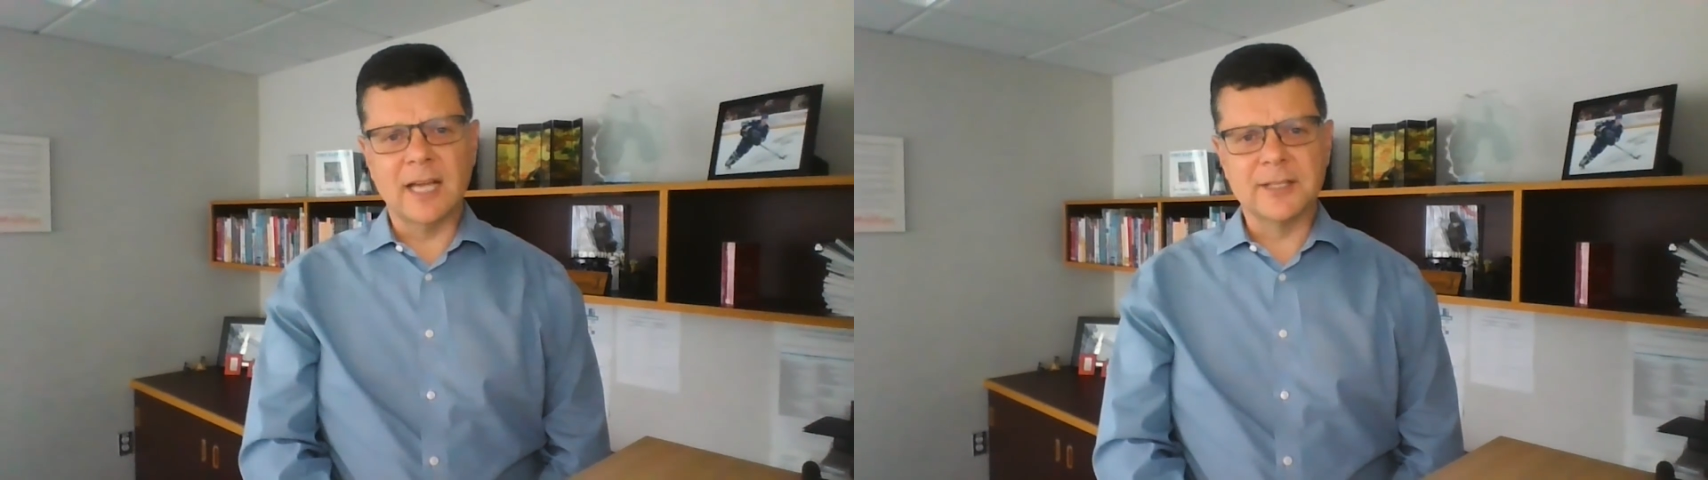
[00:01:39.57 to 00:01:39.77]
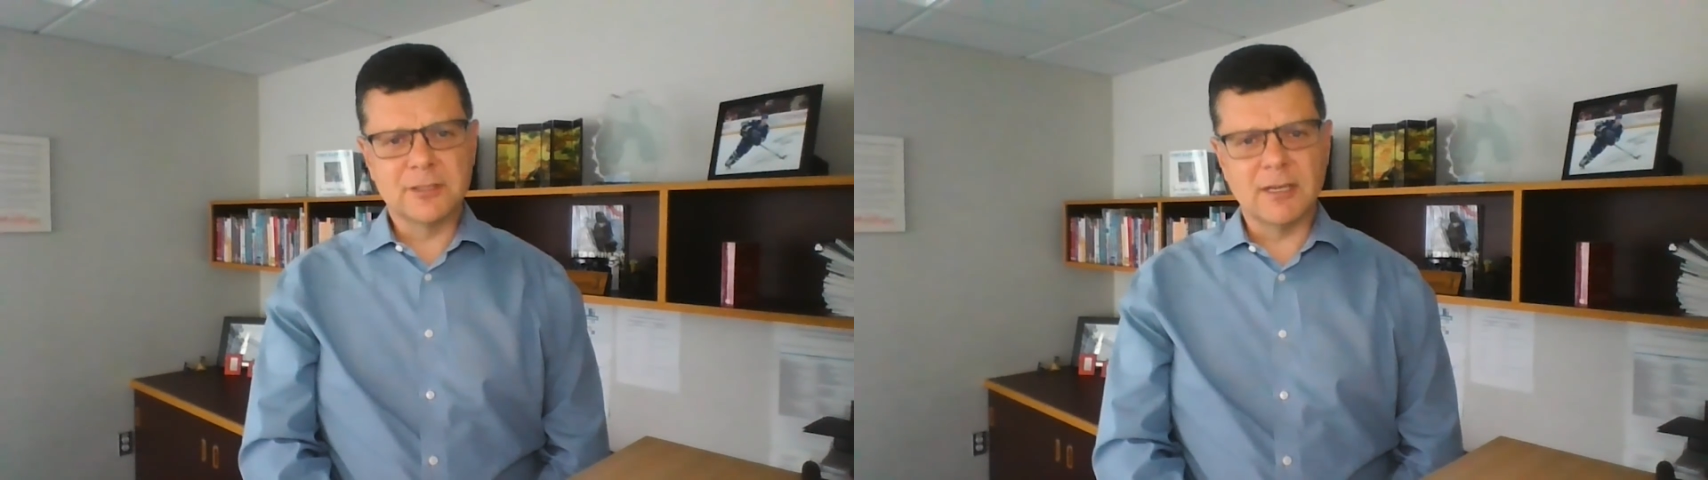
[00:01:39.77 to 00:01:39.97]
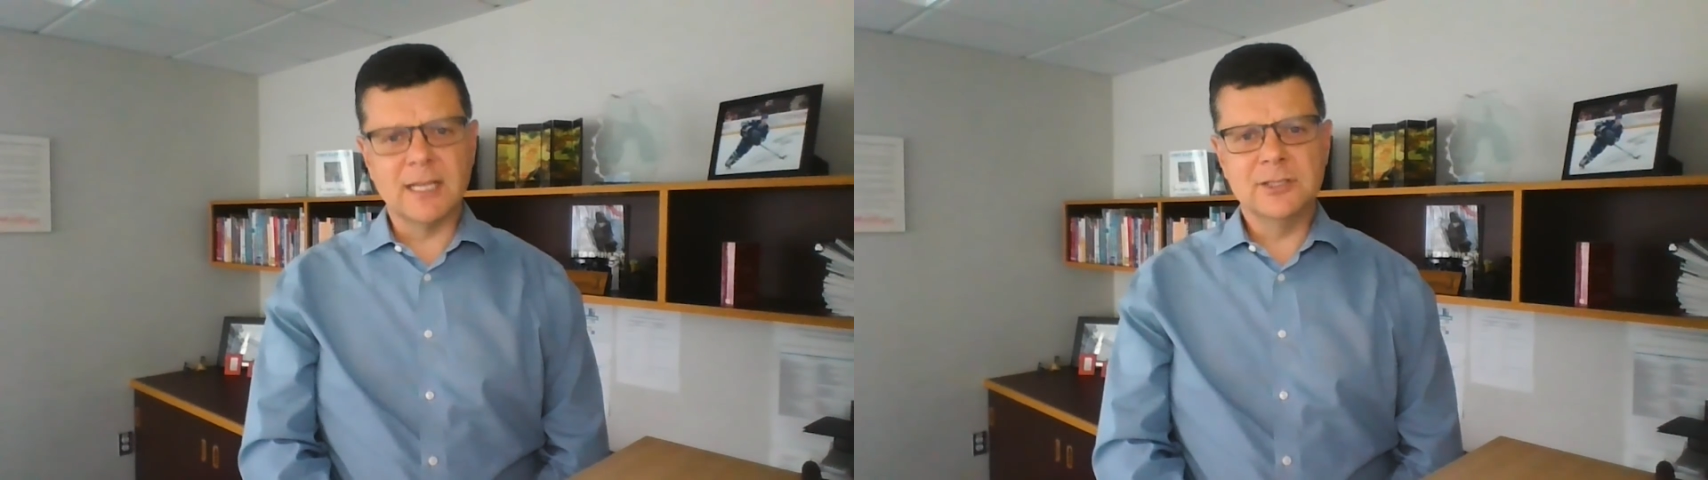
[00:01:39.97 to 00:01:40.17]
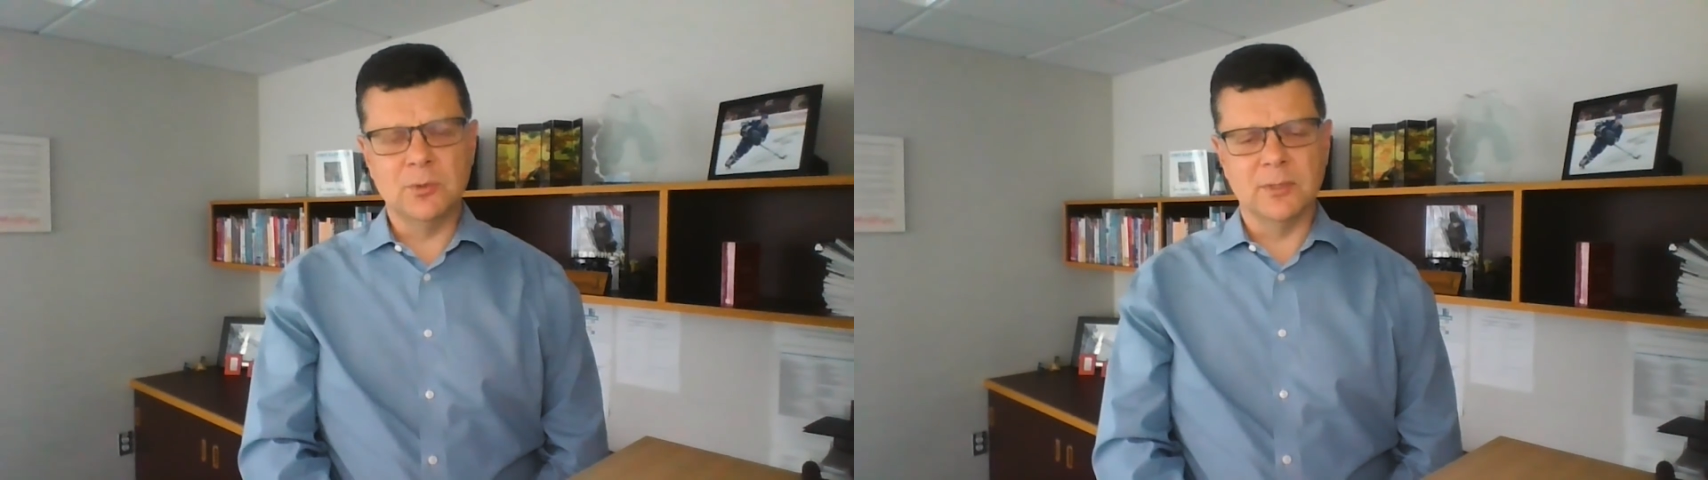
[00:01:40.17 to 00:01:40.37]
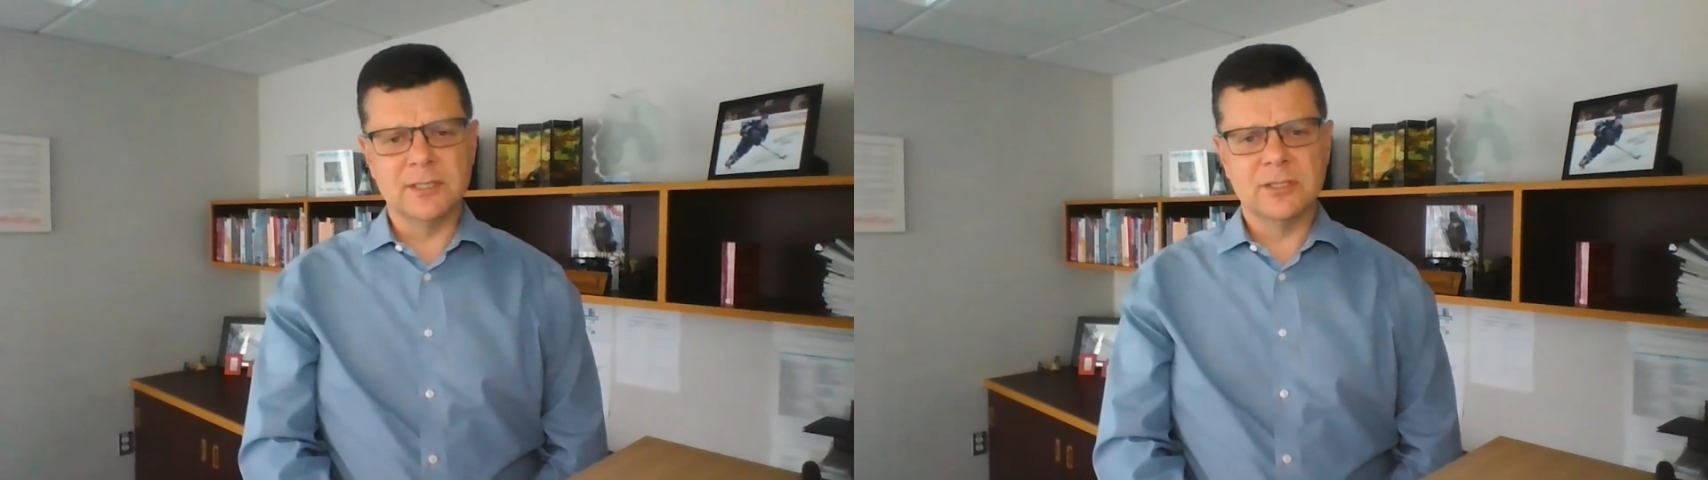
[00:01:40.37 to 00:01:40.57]
As
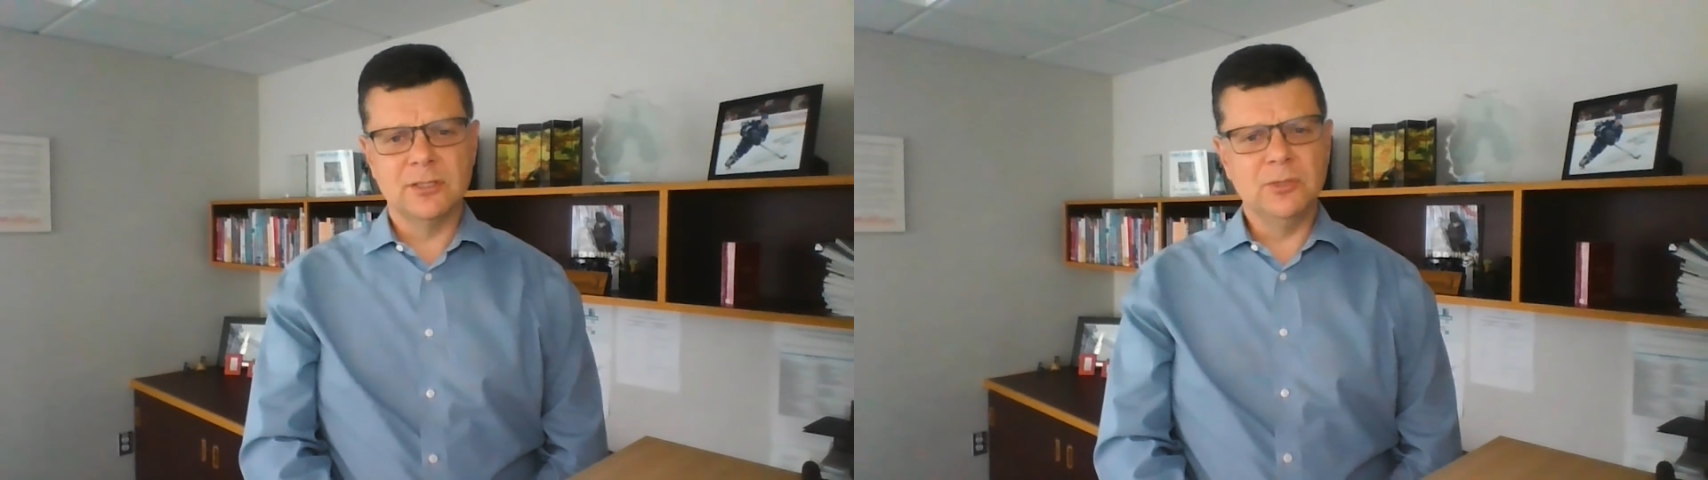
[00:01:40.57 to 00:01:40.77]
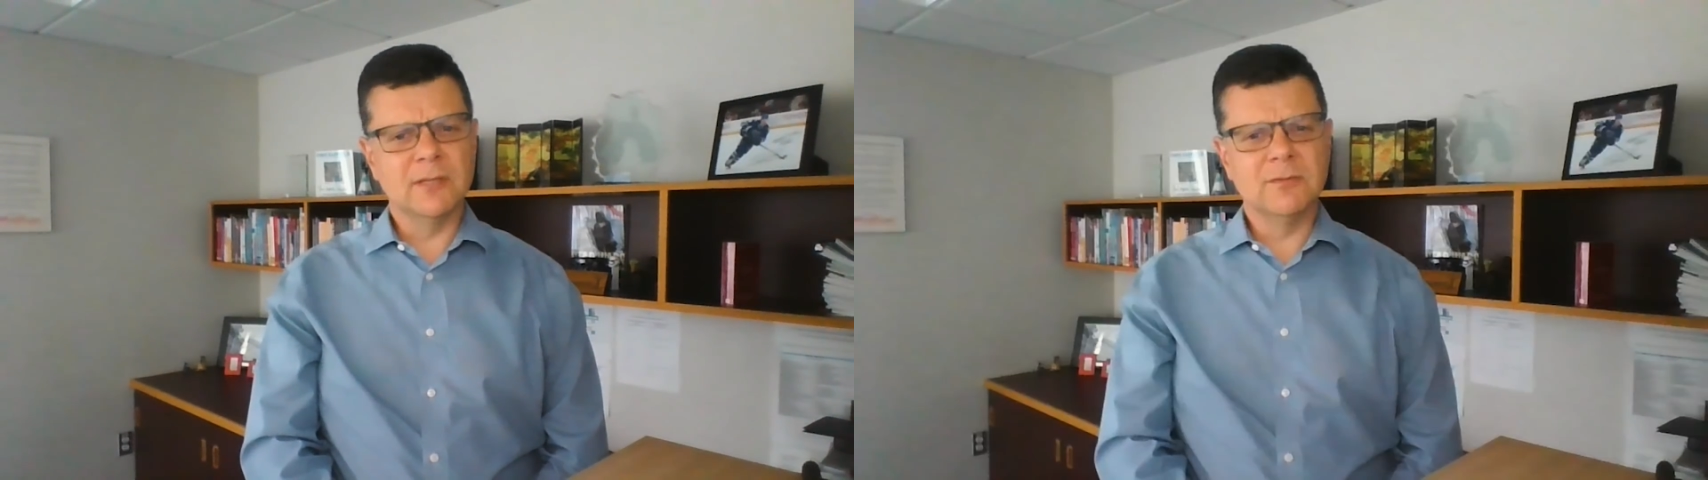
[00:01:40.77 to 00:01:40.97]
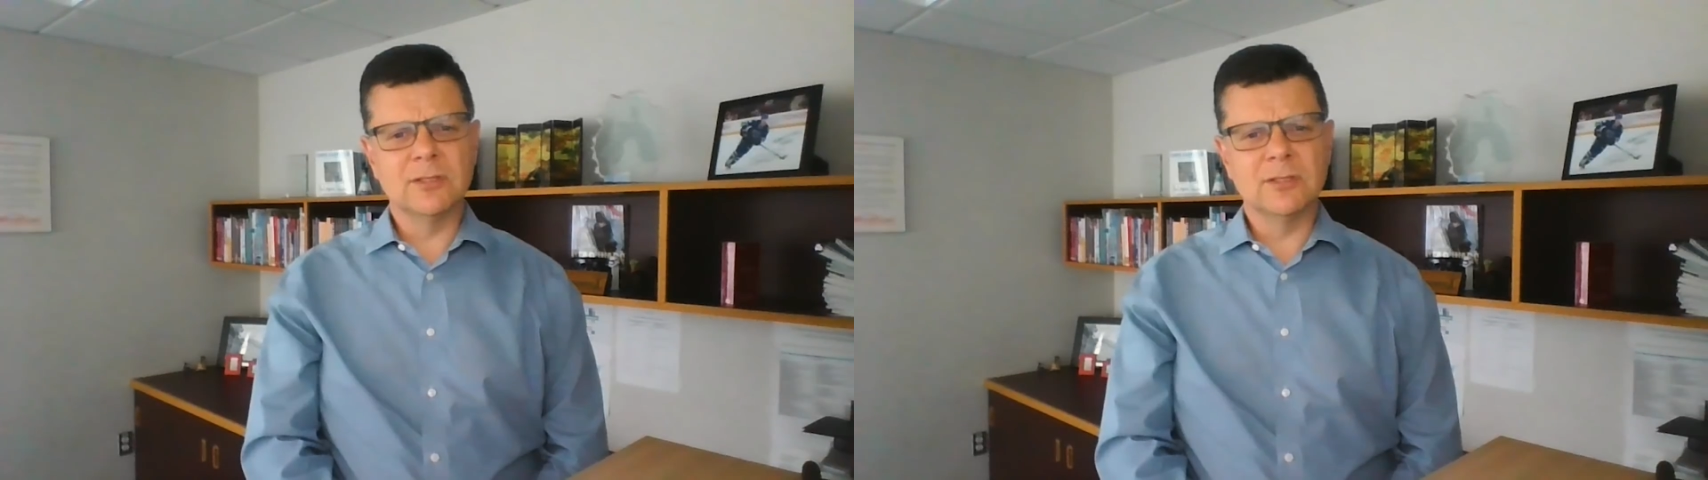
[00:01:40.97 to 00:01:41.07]
graduates, you have